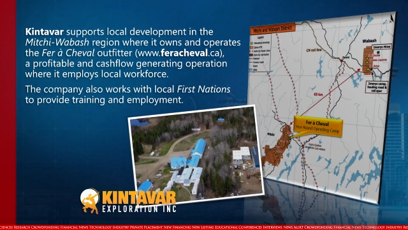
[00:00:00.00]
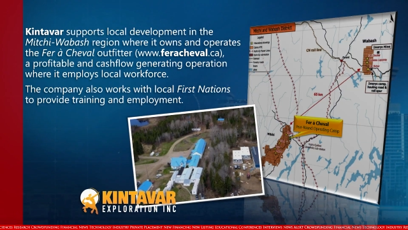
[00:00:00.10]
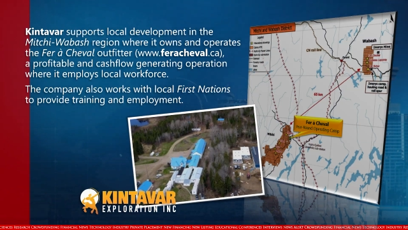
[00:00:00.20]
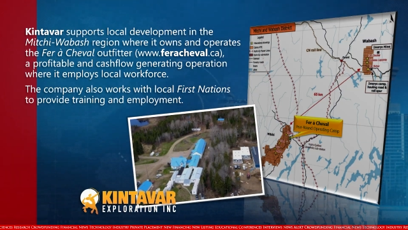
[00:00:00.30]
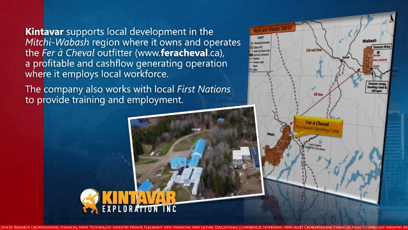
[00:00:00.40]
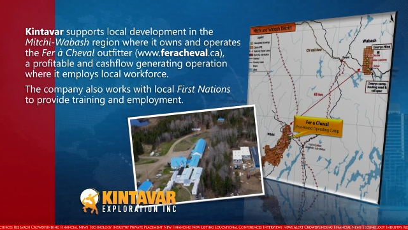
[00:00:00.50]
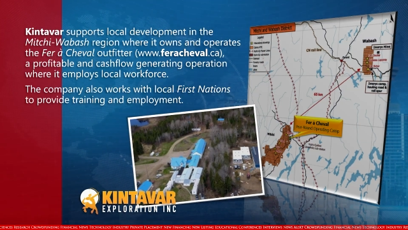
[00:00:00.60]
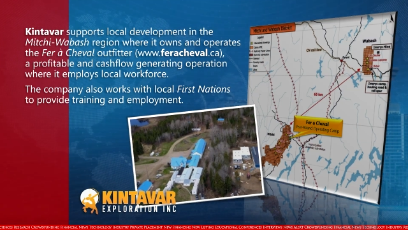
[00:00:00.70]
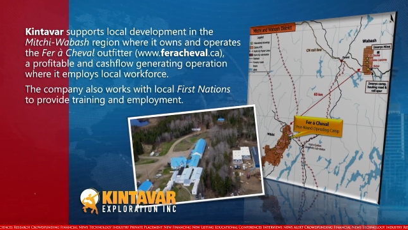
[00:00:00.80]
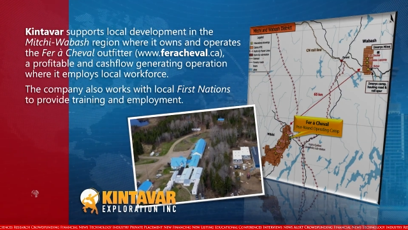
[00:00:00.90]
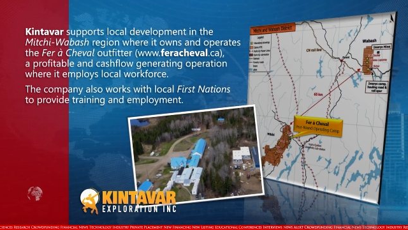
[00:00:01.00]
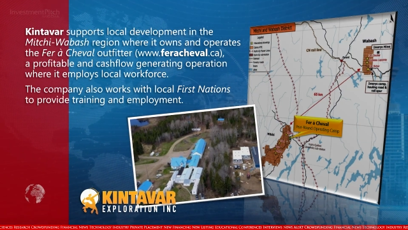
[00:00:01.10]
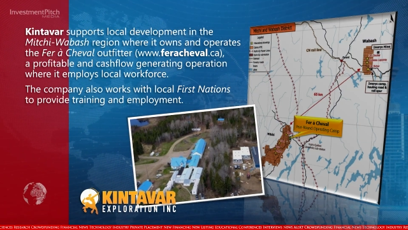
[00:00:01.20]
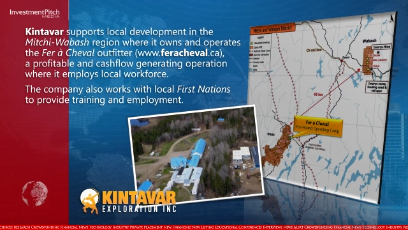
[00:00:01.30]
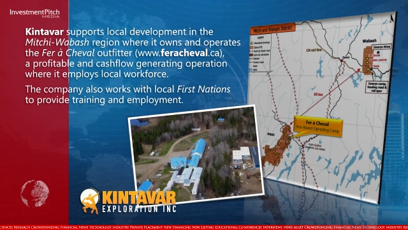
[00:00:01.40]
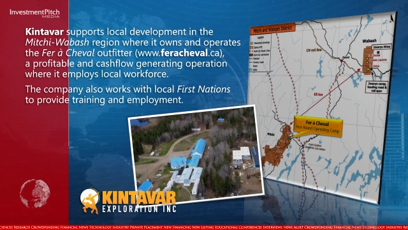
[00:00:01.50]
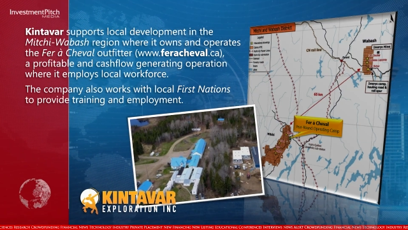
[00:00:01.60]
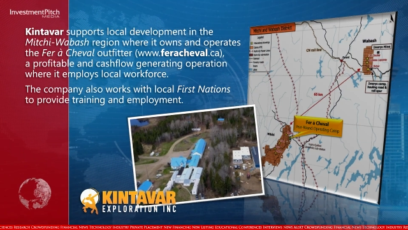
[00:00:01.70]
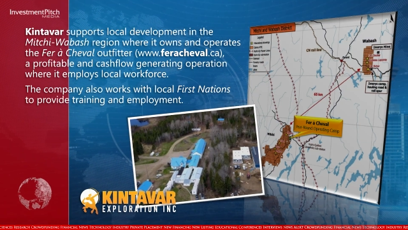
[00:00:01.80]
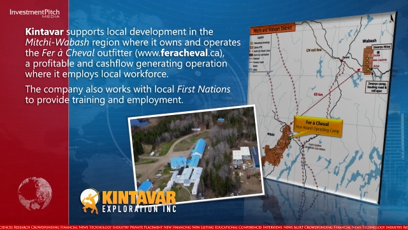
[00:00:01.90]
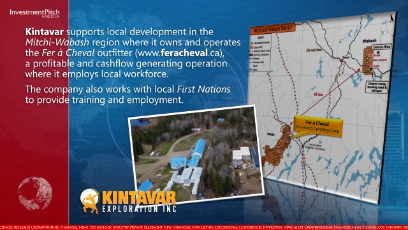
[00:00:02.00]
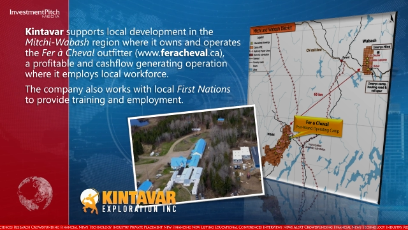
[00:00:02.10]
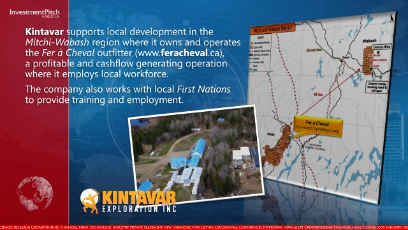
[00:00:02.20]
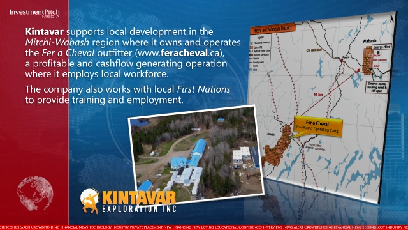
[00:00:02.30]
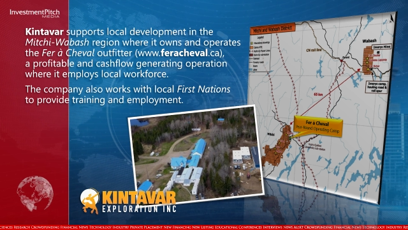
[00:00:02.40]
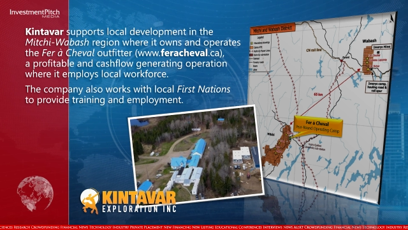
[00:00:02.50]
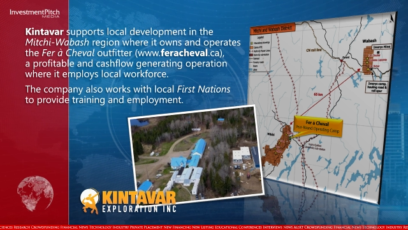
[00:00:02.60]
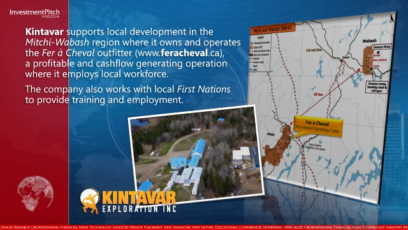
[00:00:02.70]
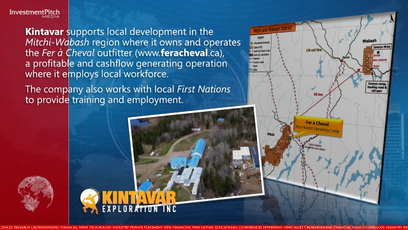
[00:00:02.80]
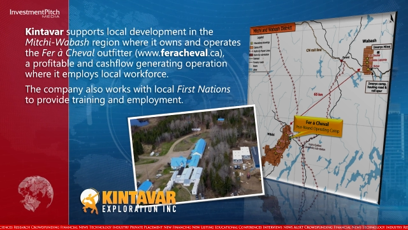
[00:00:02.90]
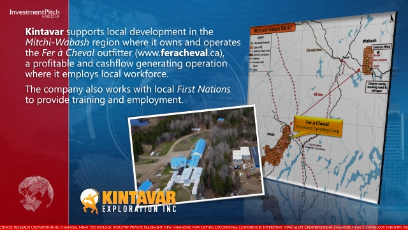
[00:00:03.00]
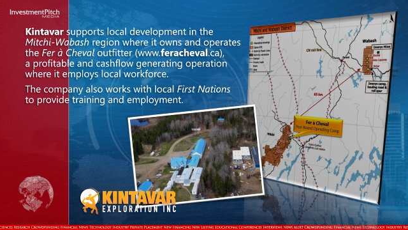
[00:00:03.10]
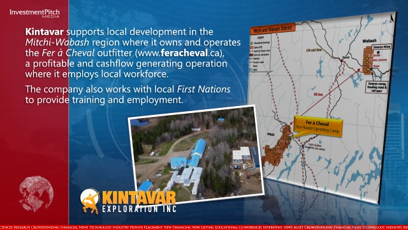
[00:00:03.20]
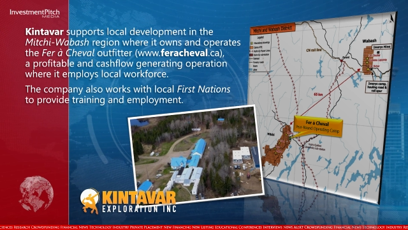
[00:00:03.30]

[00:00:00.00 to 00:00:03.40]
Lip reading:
No face is visible, so there are no lips to read.